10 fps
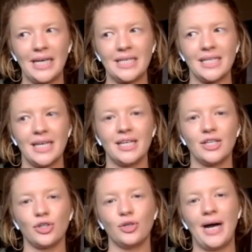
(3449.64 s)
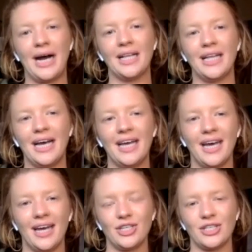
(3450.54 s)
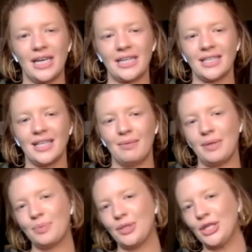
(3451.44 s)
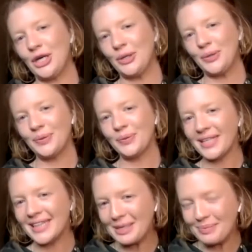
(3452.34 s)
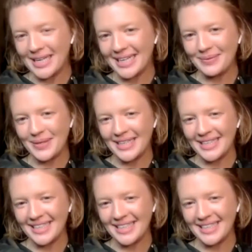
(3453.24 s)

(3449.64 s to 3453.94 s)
see a true ally, I just like to let people know that they're being one,